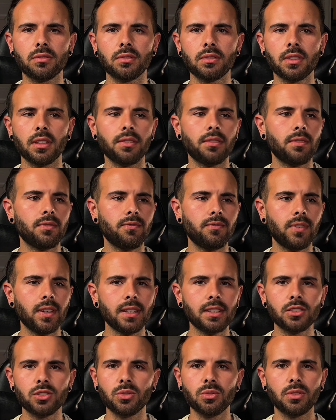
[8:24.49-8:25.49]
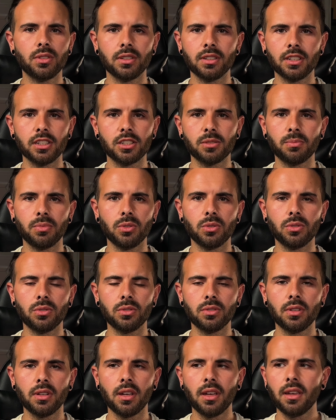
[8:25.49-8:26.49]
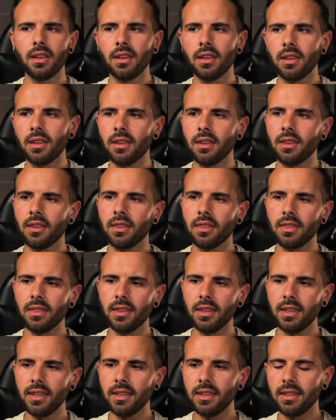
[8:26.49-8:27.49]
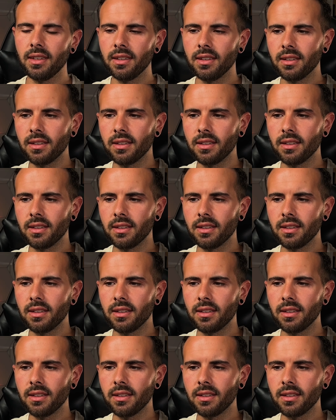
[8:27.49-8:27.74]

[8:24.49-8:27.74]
the things you can explore, the